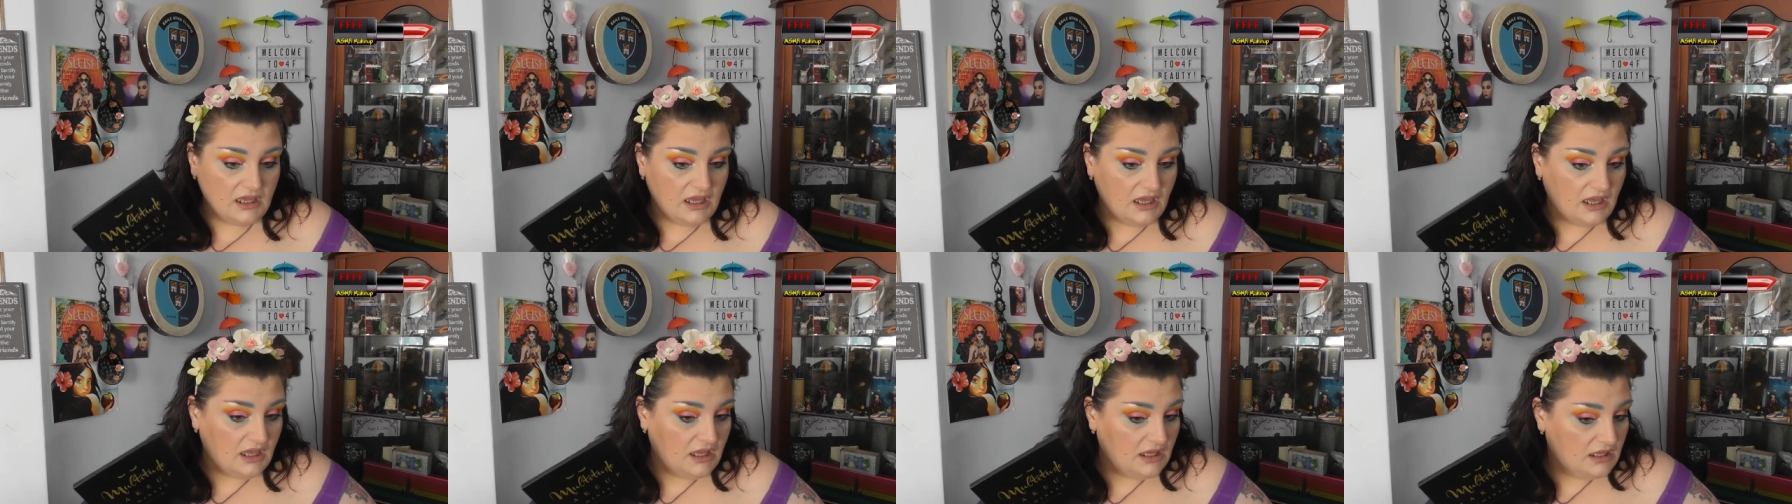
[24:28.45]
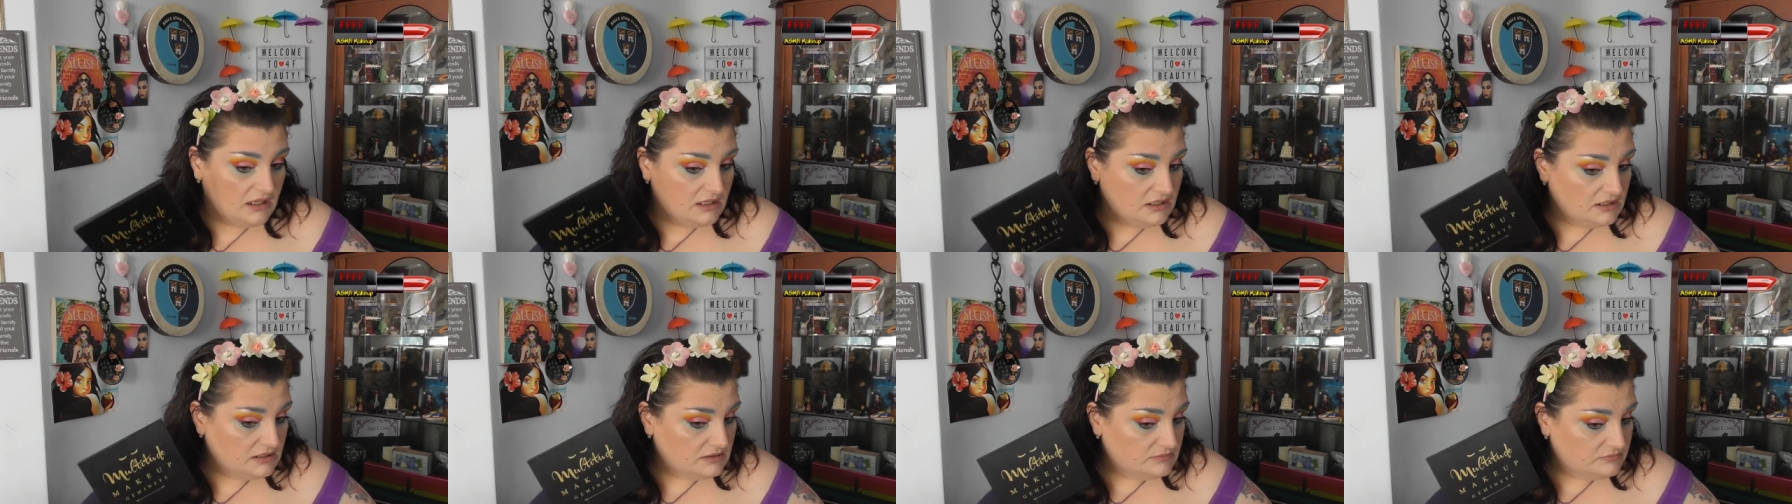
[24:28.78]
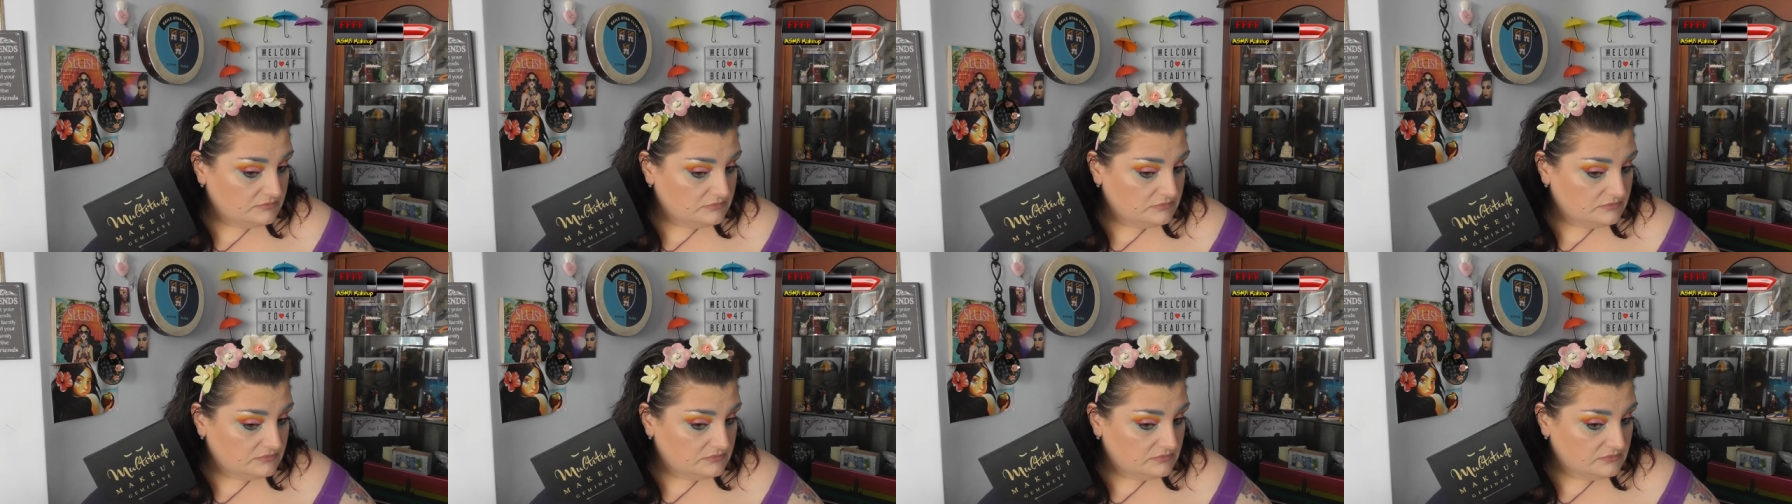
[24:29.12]

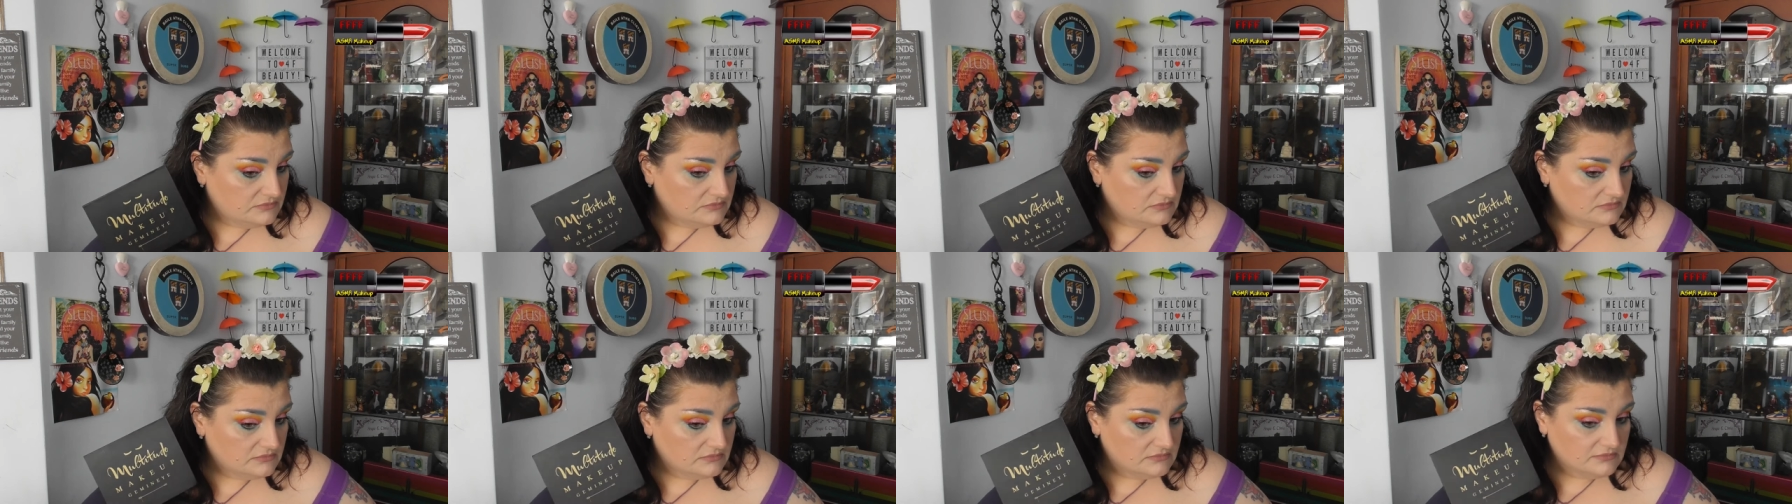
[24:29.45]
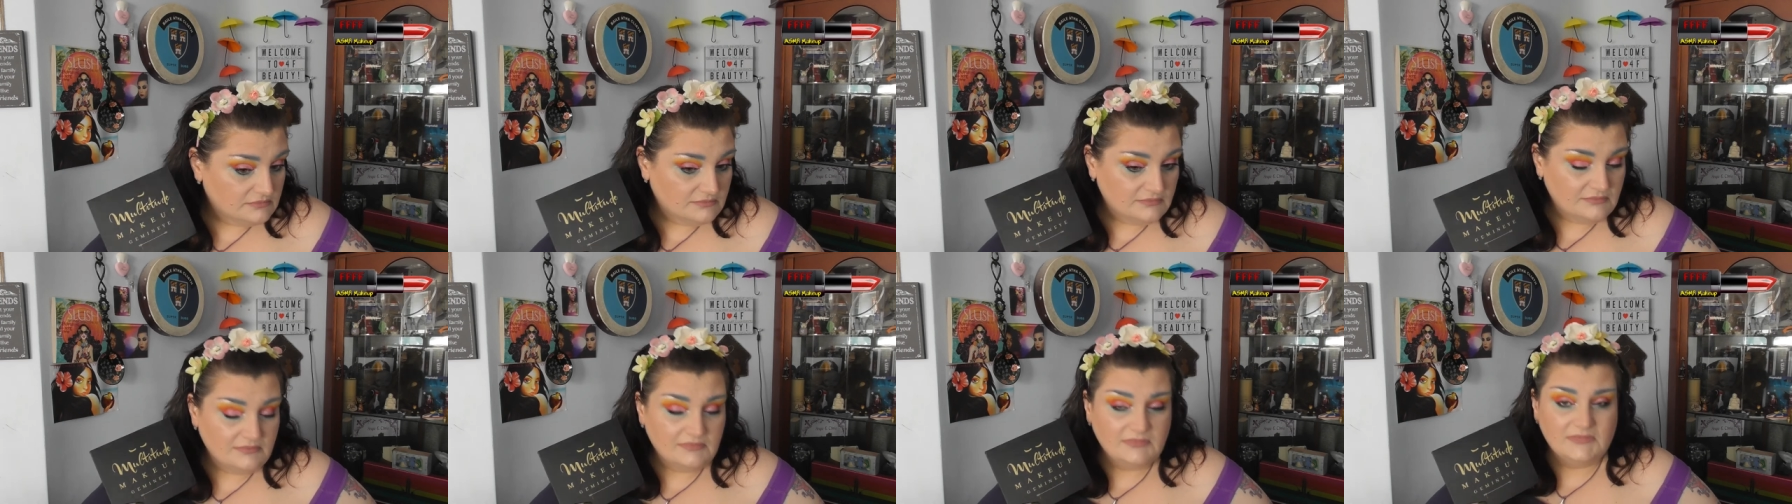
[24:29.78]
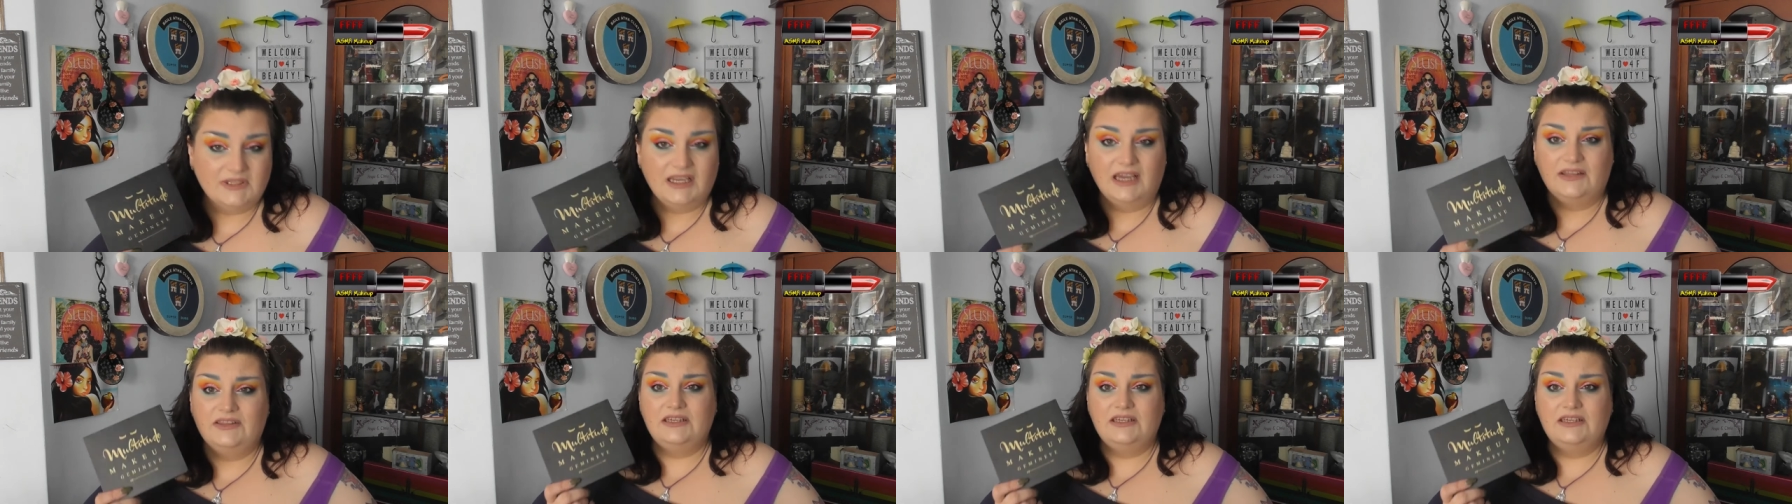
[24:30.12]
I